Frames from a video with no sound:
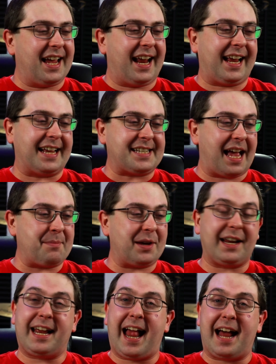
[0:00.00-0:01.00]
And I guess I'm
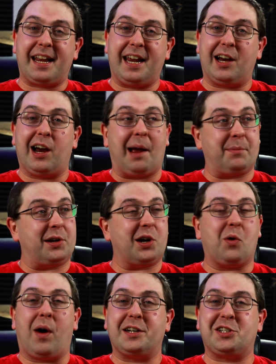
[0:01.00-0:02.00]
going to get out of here. I'm going to
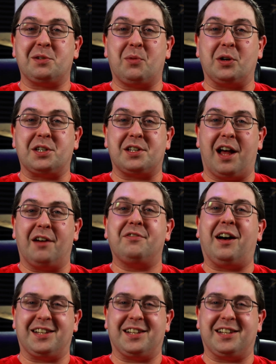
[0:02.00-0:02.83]
go watch some more stuff.